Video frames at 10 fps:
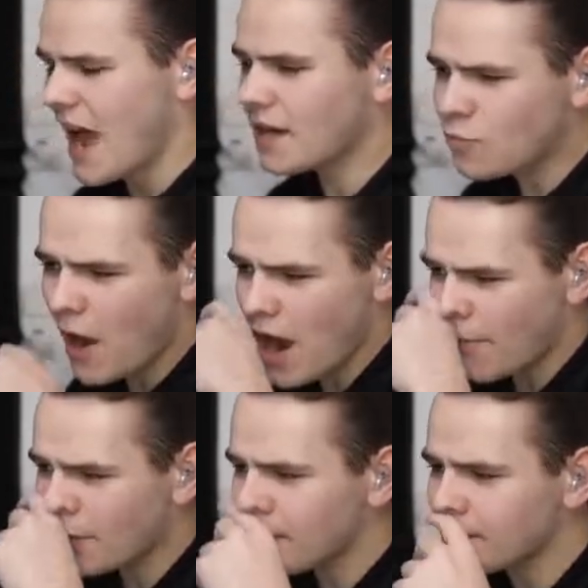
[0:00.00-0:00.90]
Anyway,
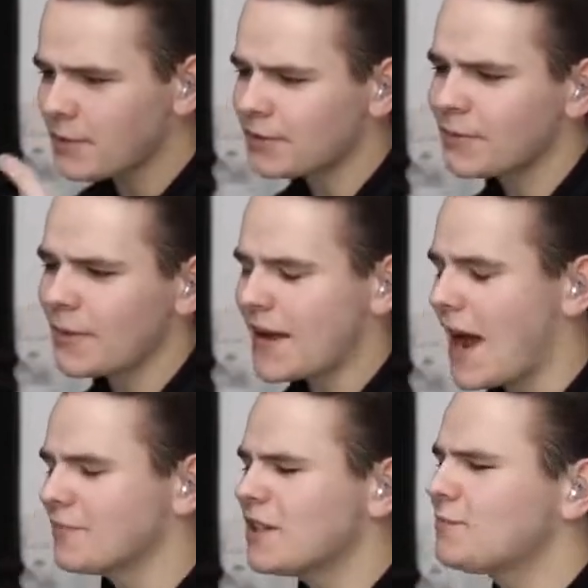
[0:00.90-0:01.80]
what, what, what,
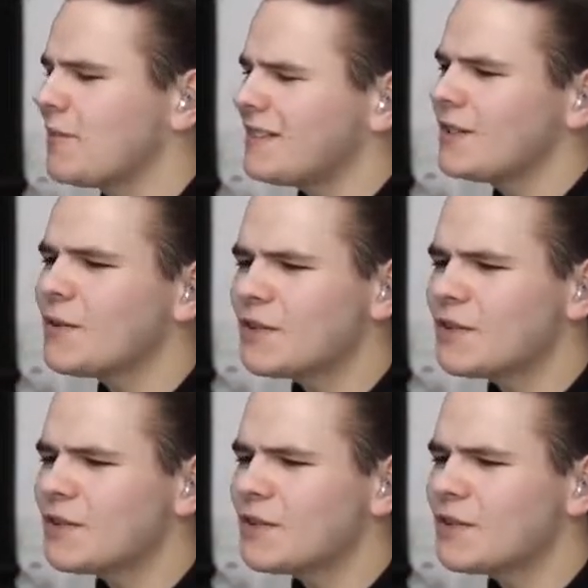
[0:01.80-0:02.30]
yeah, these, these, you know,